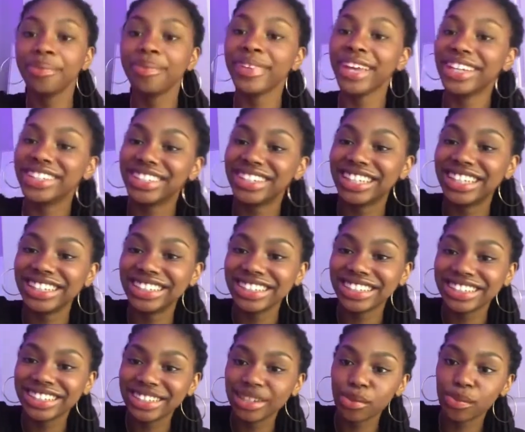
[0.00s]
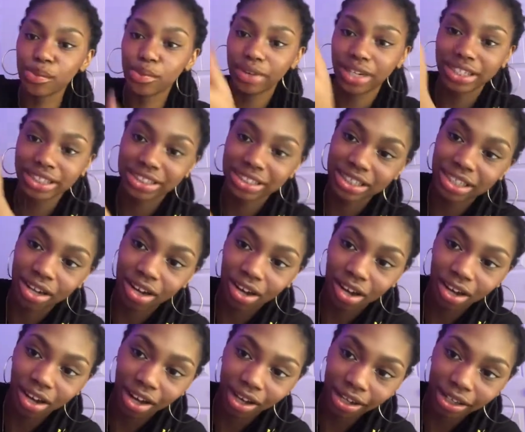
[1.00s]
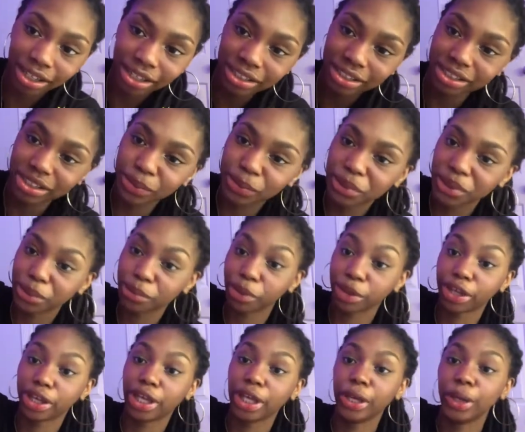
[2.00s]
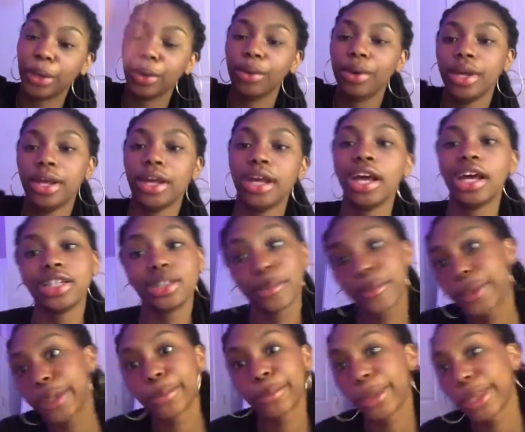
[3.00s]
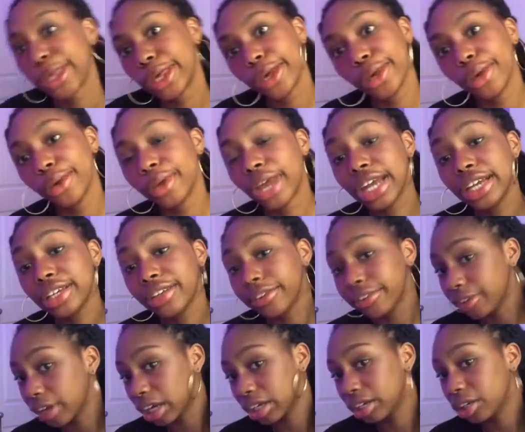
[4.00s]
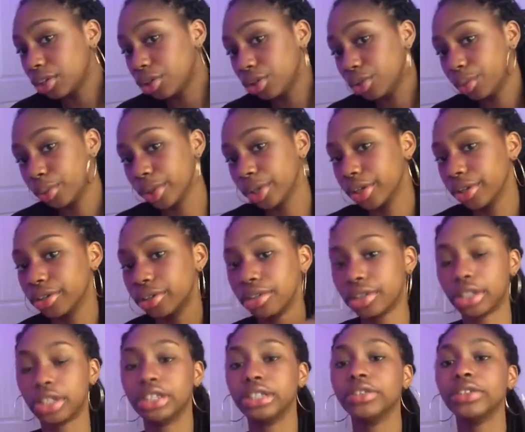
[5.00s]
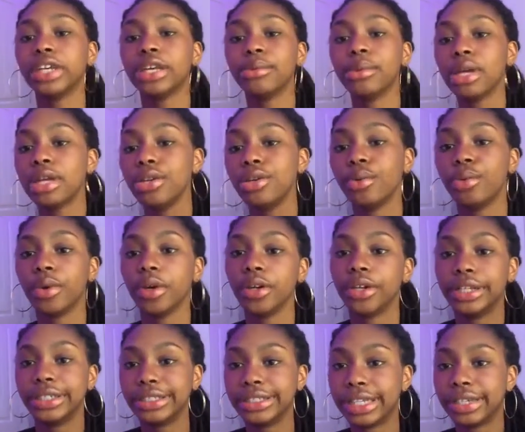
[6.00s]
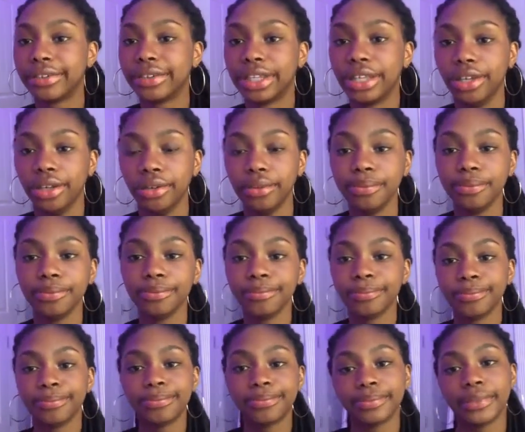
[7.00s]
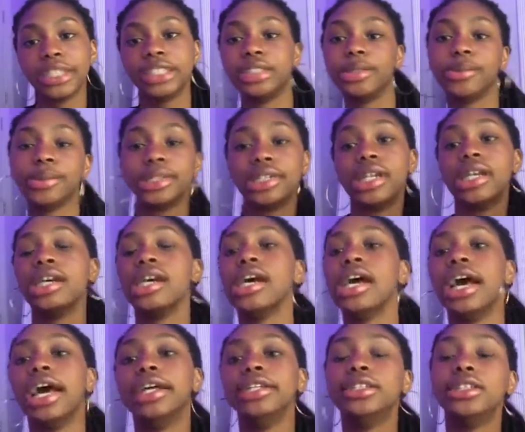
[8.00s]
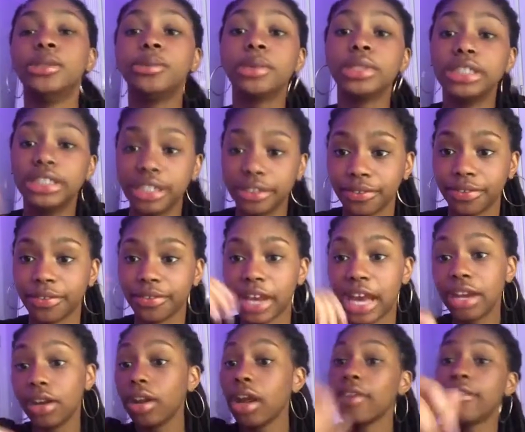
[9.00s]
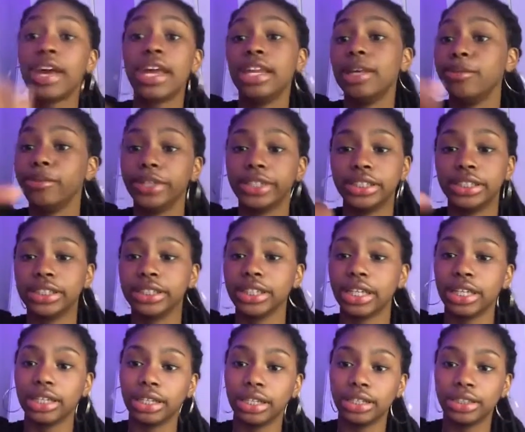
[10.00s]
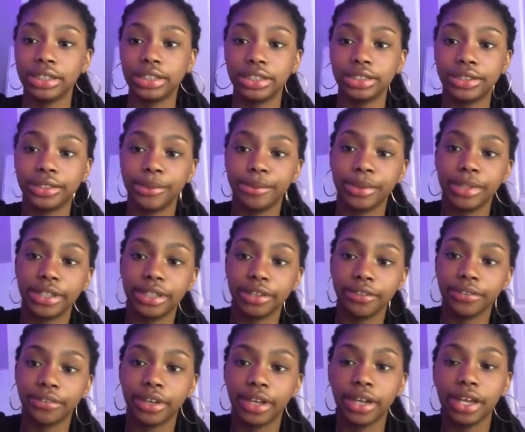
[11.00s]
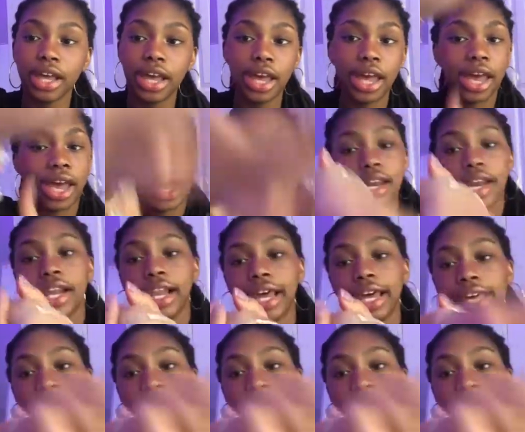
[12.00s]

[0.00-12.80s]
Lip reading: So this is a bracelet on. It's super duper cute. Super duper cute. I need a new word. Can someone give me a new word instead of cute? It's super different. I don't have any bracelets like this. It's super different. And I like